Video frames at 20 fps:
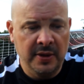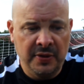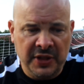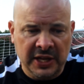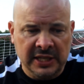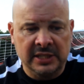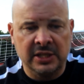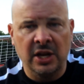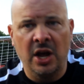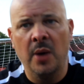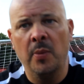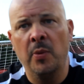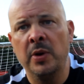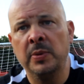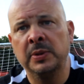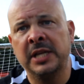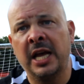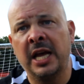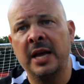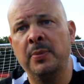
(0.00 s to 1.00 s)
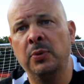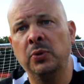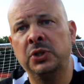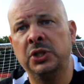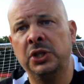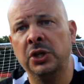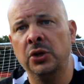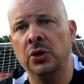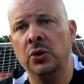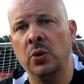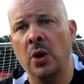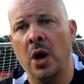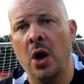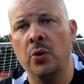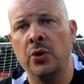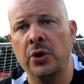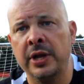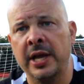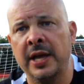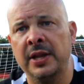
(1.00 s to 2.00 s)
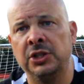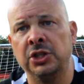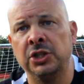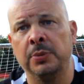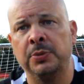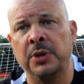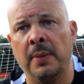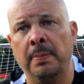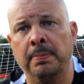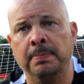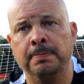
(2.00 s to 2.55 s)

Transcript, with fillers: this time we was able to hold on and get the job done.